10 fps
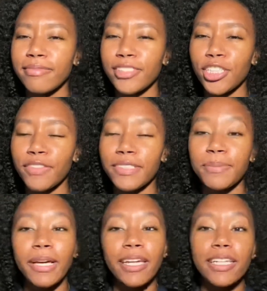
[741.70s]
nervous
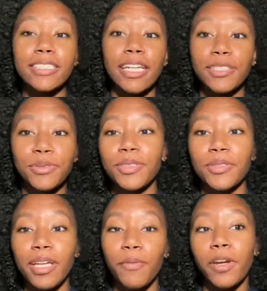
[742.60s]
about it because I do know
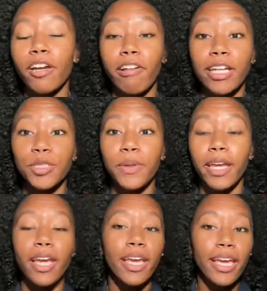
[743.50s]
that when I
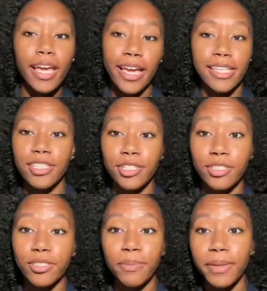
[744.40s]
graduate as a
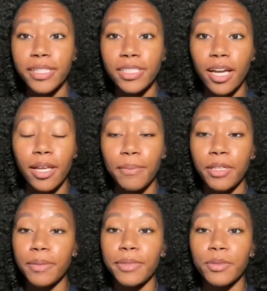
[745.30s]
nurse on bedside, I'm
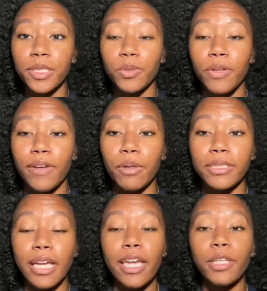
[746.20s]
going to be doing 12 hours
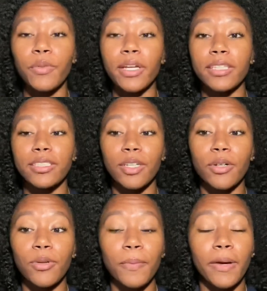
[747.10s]
anyway,
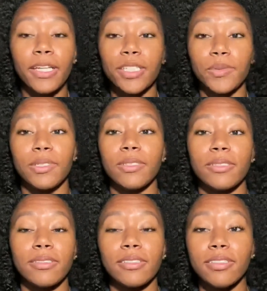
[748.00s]
so might as
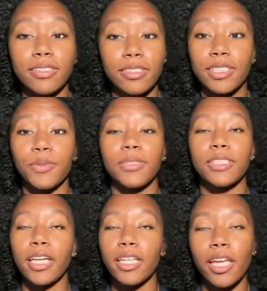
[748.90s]
well see what it's
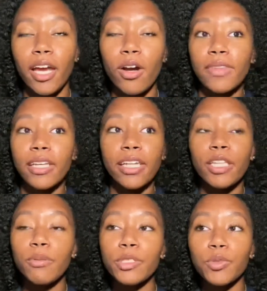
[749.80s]
like now.
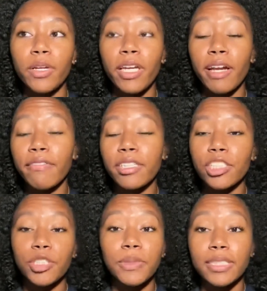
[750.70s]
Either which way, everything
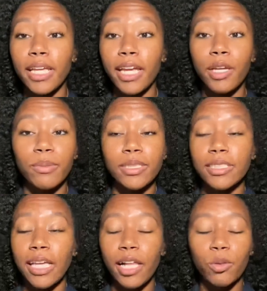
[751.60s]
she was saying was
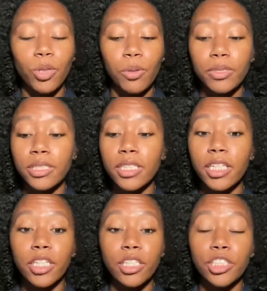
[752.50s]
exactly what I wanted to
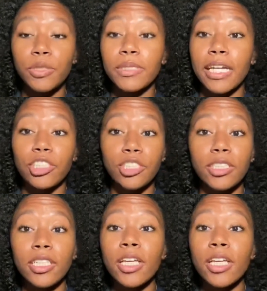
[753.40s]
hear. She was actually,